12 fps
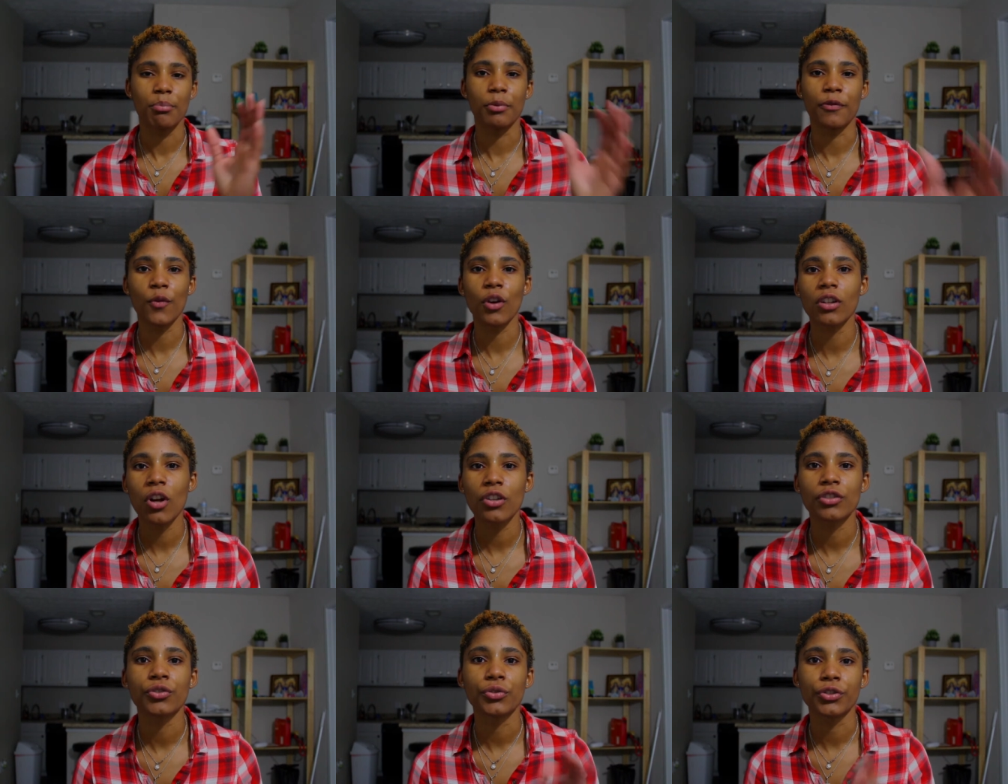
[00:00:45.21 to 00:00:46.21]
before law
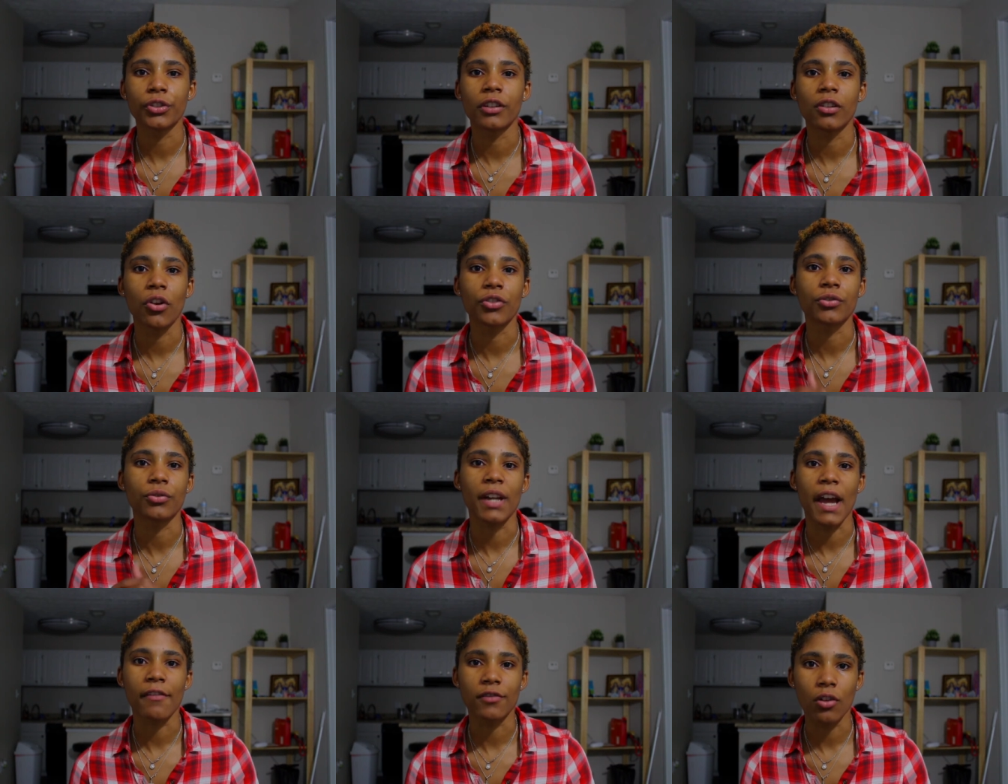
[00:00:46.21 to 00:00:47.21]
school, during law school,
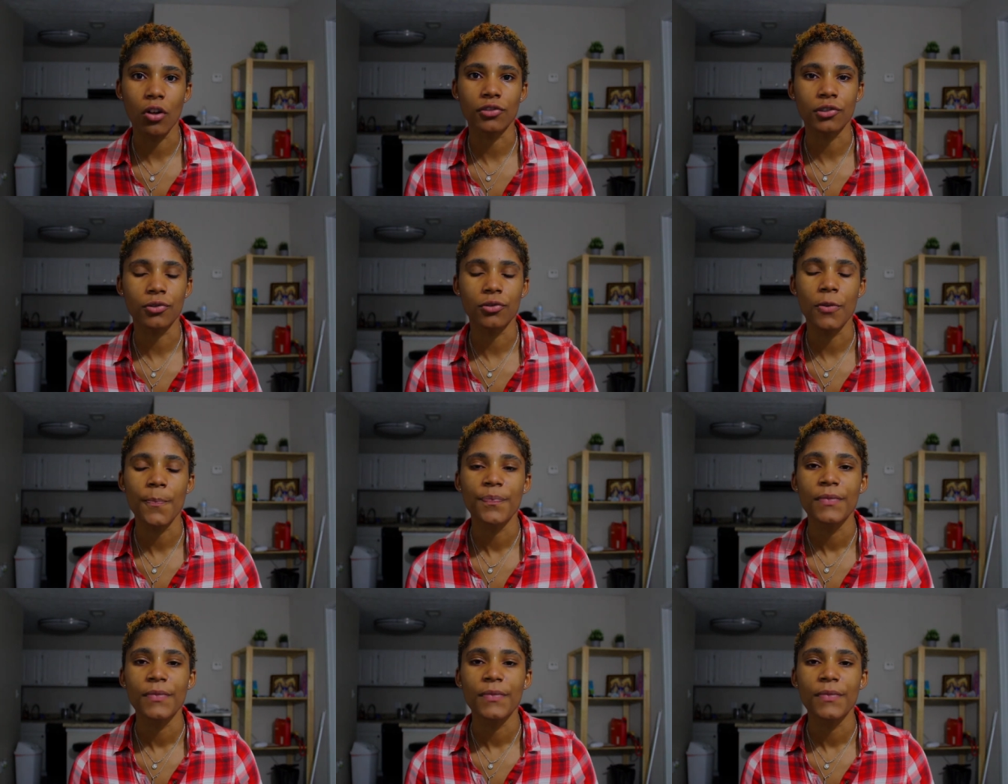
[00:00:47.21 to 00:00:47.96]
and after law school.